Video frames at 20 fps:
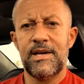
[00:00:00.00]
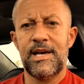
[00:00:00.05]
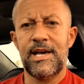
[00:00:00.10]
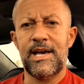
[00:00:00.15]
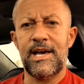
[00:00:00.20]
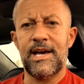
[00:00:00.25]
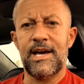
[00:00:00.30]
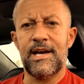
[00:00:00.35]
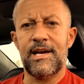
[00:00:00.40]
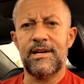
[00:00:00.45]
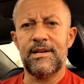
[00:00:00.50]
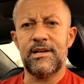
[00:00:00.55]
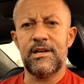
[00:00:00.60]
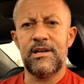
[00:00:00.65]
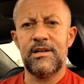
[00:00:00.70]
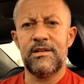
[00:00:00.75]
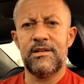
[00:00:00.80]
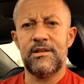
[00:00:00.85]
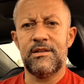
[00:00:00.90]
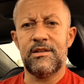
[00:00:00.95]
and
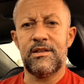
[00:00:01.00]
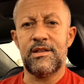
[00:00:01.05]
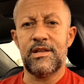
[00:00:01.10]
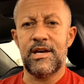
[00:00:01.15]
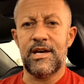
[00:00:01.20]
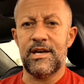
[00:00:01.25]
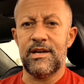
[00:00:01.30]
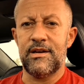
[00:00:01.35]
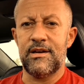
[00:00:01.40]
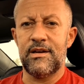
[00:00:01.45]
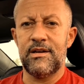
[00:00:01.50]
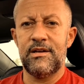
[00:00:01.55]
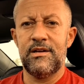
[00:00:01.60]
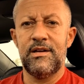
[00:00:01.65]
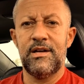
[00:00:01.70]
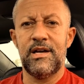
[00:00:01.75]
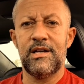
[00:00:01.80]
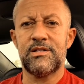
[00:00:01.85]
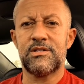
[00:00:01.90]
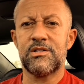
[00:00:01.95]
then
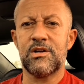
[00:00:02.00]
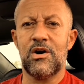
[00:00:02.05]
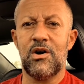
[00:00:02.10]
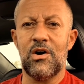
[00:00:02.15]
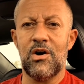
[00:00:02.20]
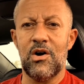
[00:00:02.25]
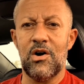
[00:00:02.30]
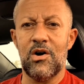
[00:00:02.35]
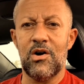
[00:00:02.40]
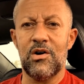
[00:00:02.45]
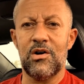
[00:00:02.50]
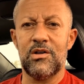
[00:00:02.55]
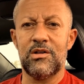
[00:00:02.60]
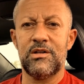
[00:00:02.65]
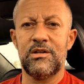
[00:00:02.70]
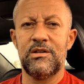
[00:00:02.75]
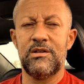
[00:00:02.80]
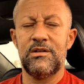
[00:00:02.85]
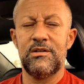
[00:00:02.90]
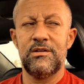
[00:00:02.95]
it's all